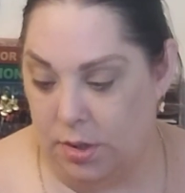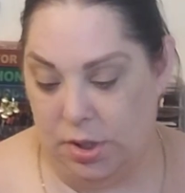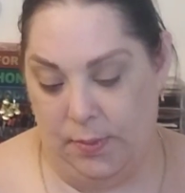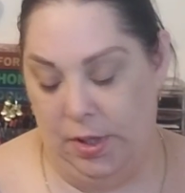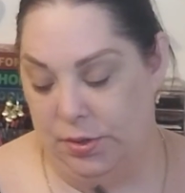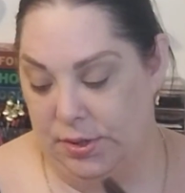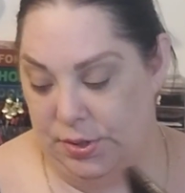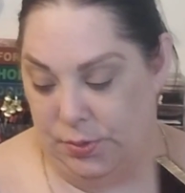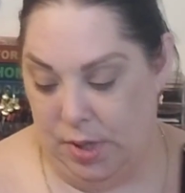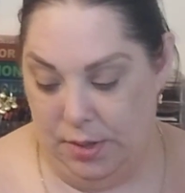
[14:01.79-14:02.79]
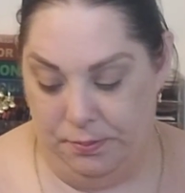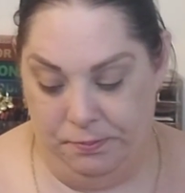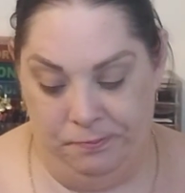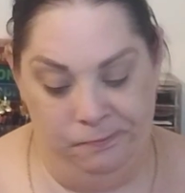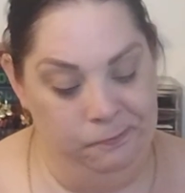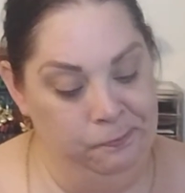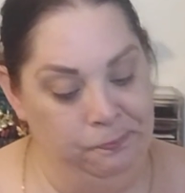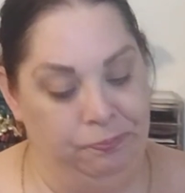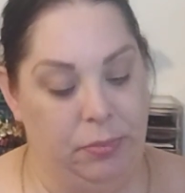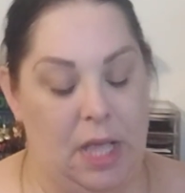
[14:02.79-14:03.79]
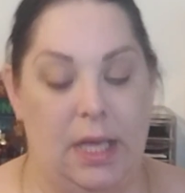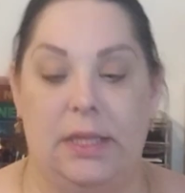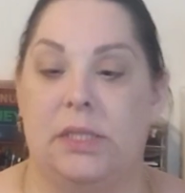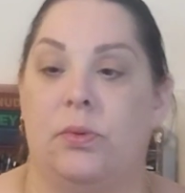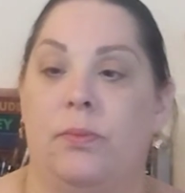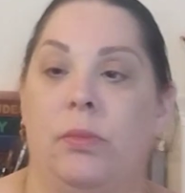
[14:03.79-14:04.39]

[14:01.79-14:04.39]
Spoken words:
Actually, I'm going to use this one. I like this one